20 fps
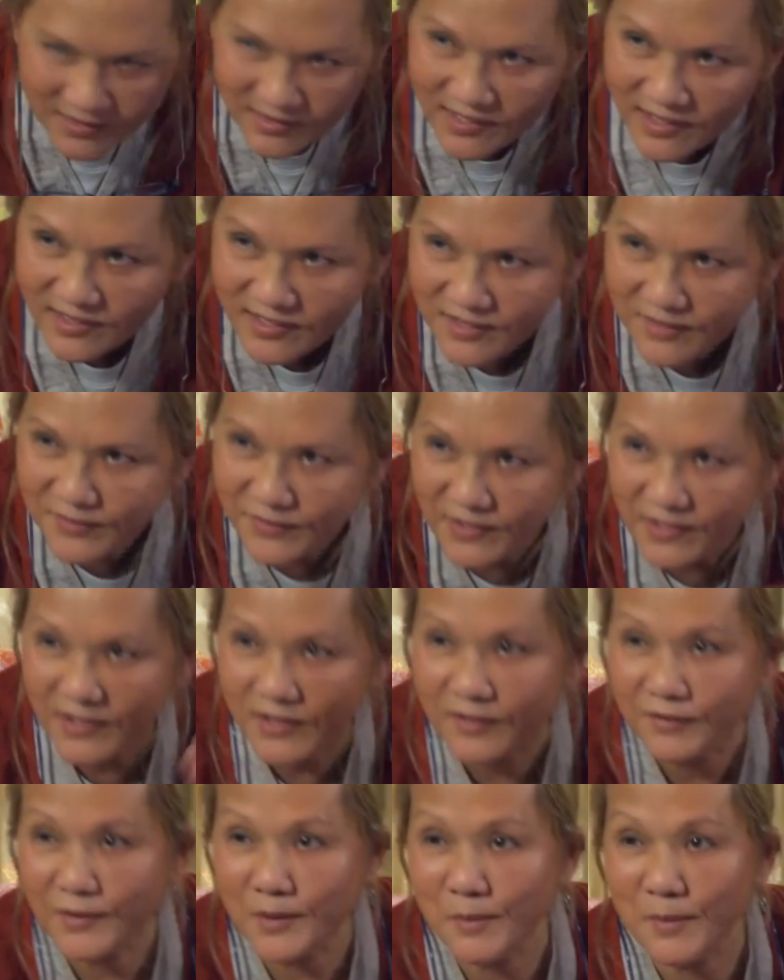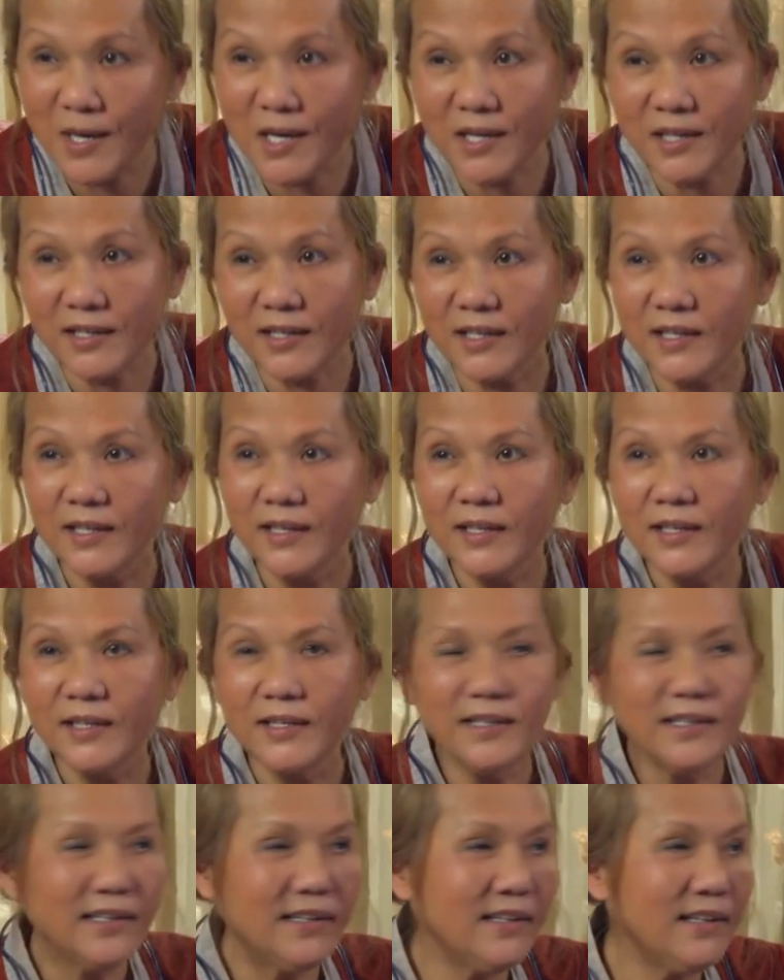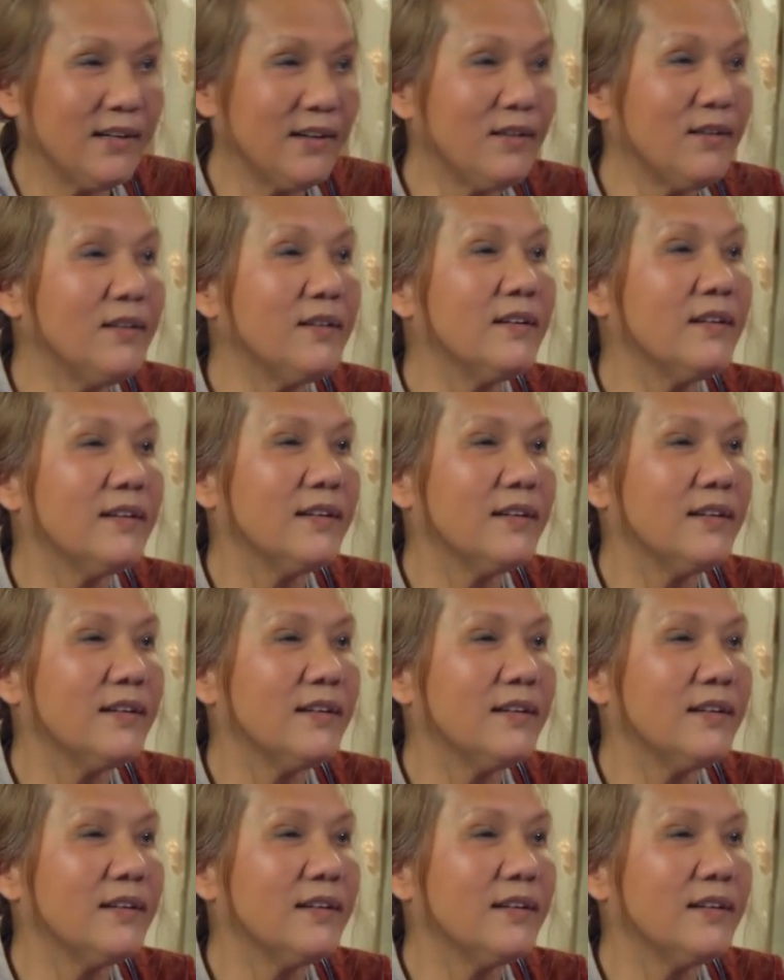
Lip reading: and touch the feet of the monk, you know.